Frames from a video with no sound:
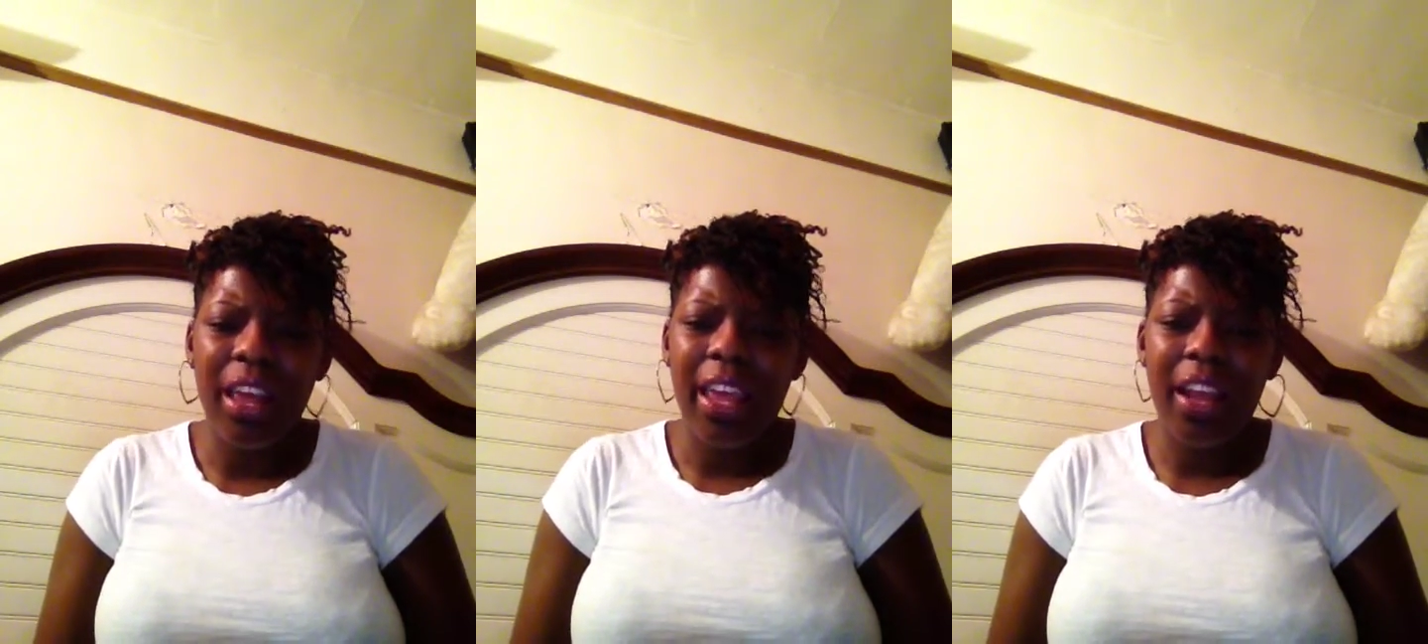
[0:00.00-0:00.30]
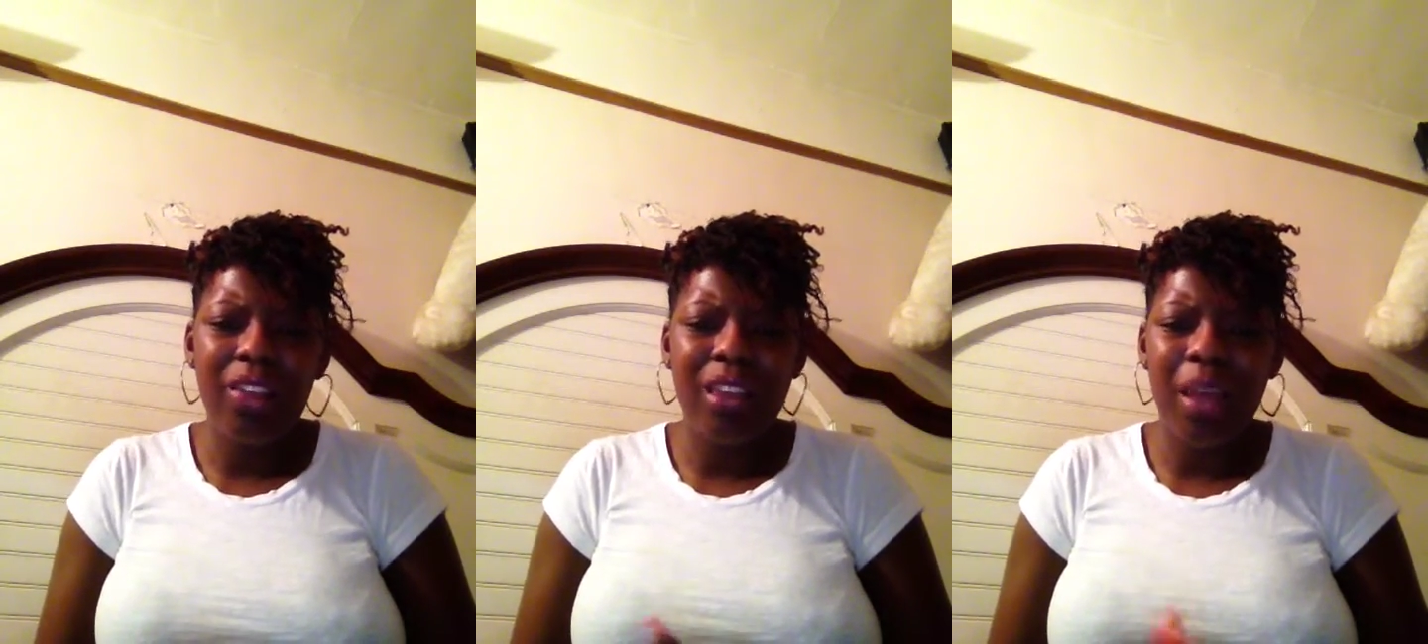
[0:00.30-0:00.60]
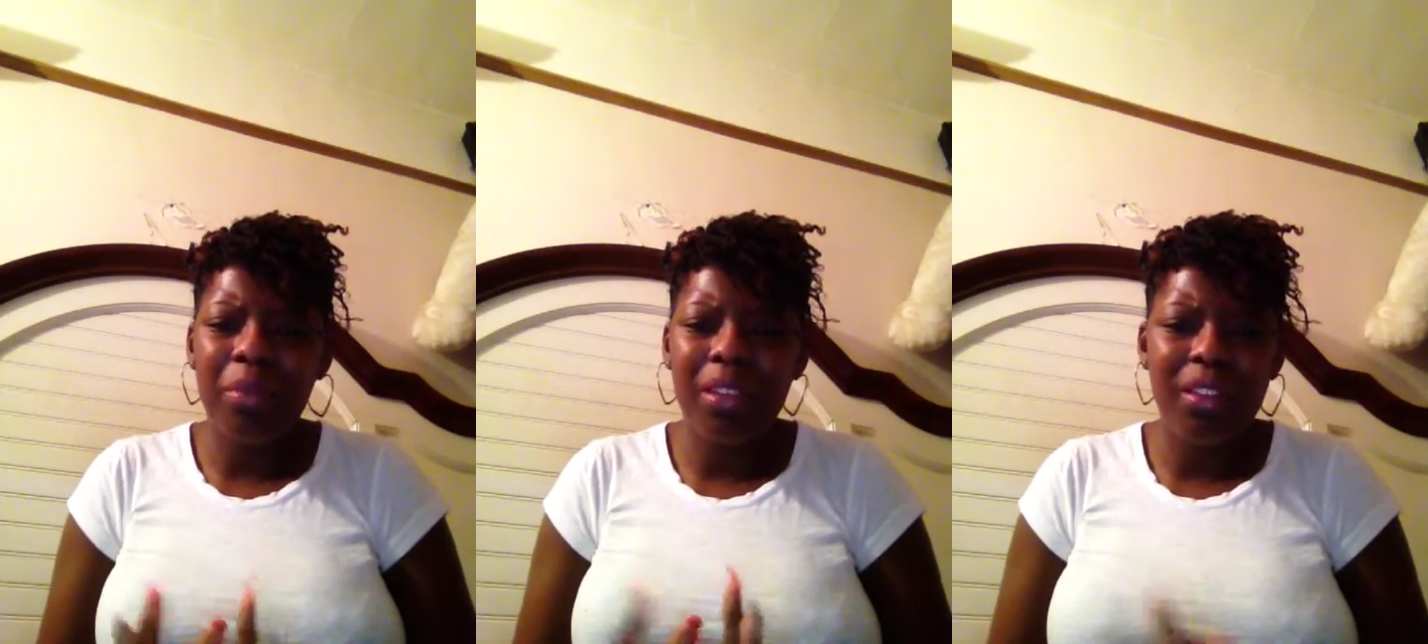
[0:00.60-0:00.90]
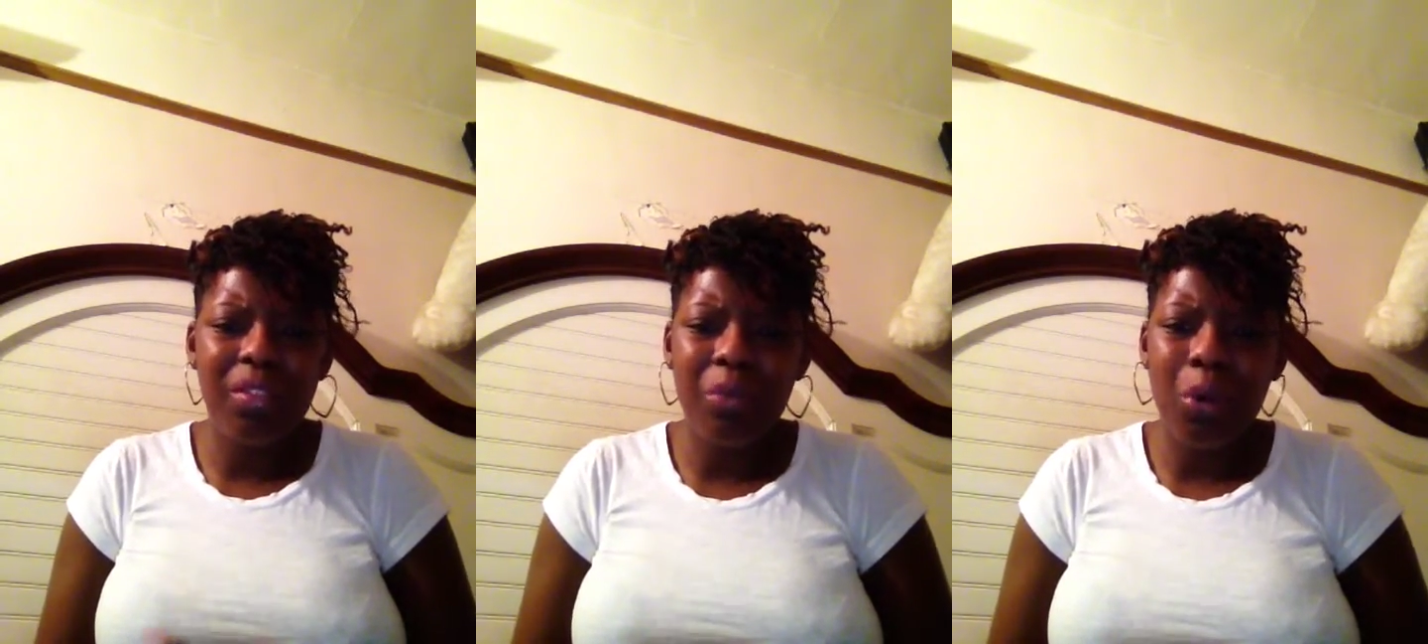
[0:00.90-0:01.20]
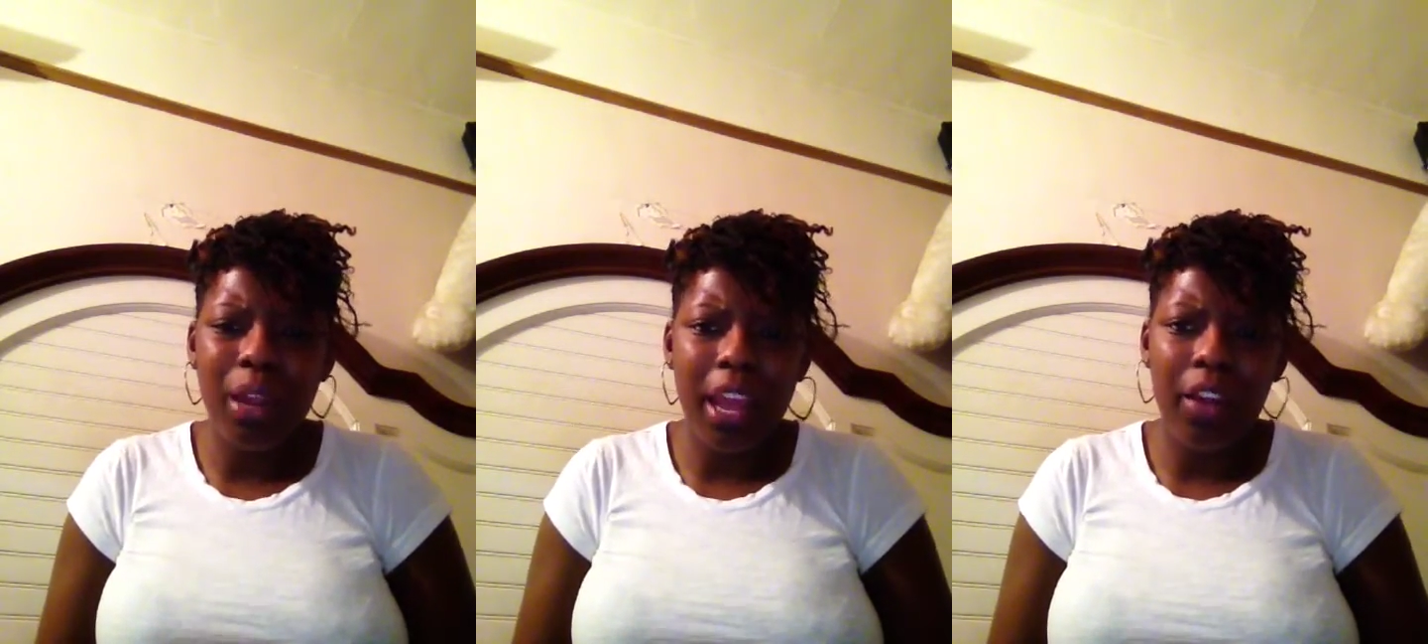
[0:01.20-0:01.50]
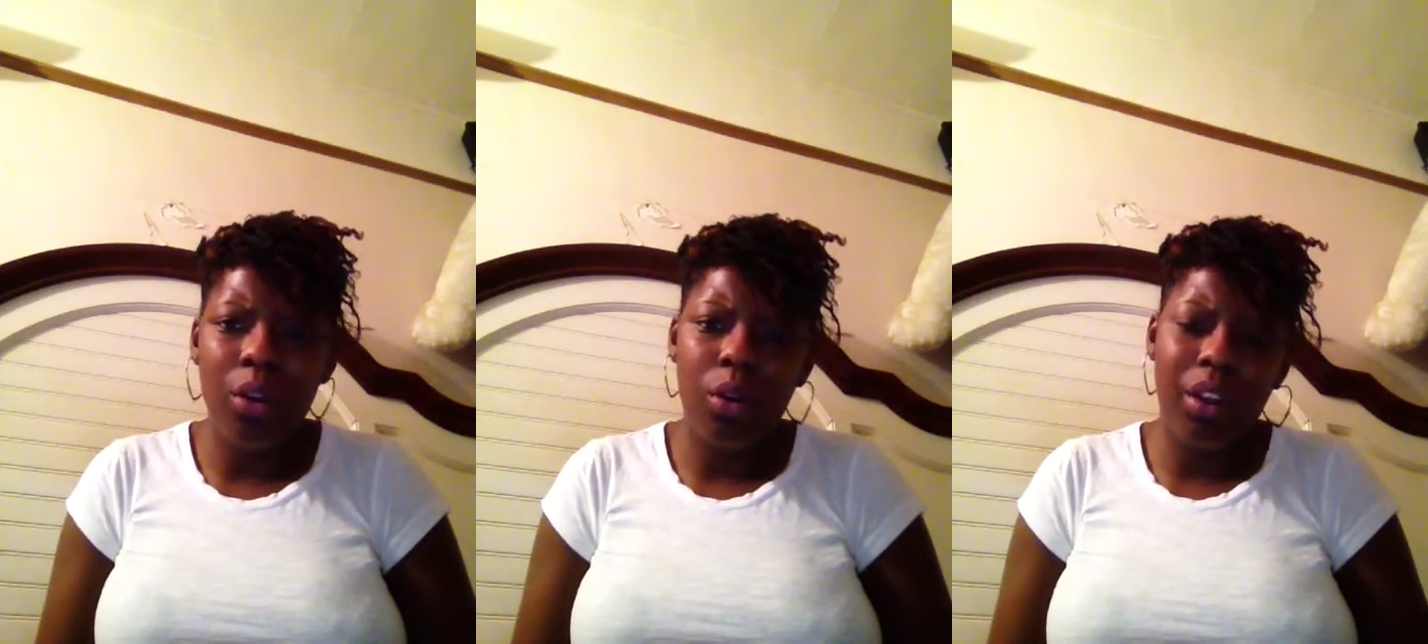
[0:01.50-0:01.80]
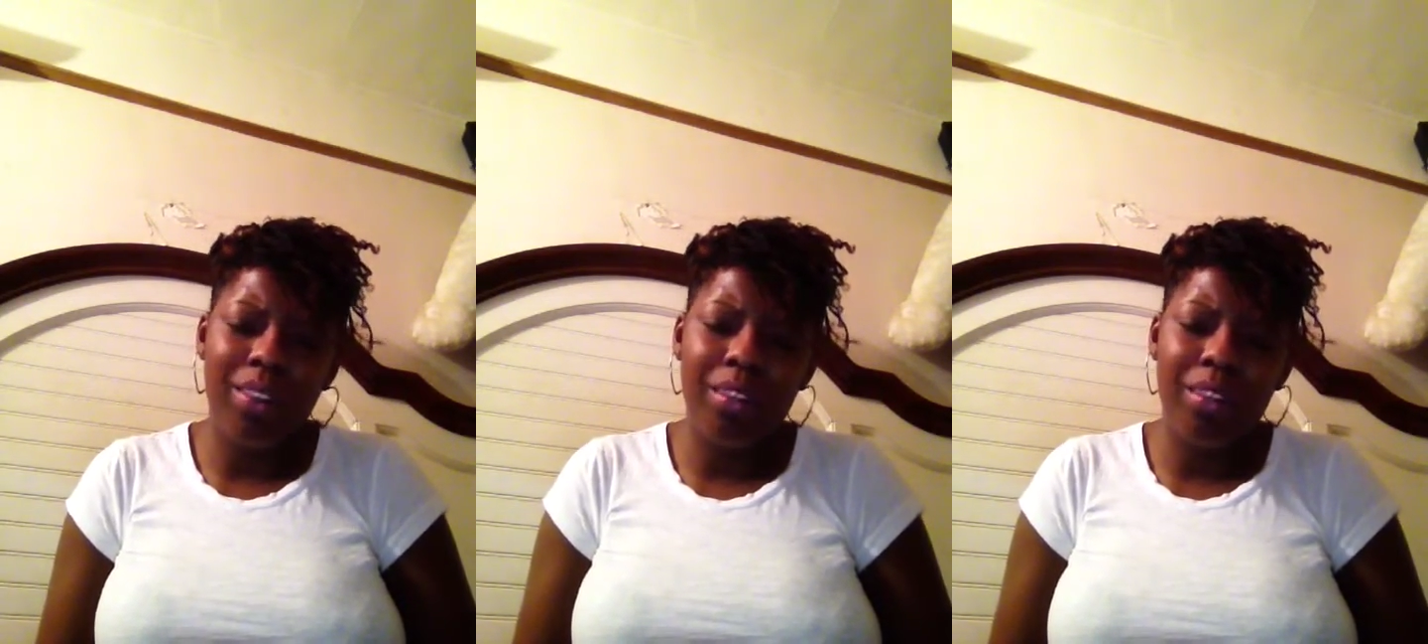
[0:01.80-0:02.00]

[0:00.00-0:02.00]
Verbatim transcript: hair types in the four categories,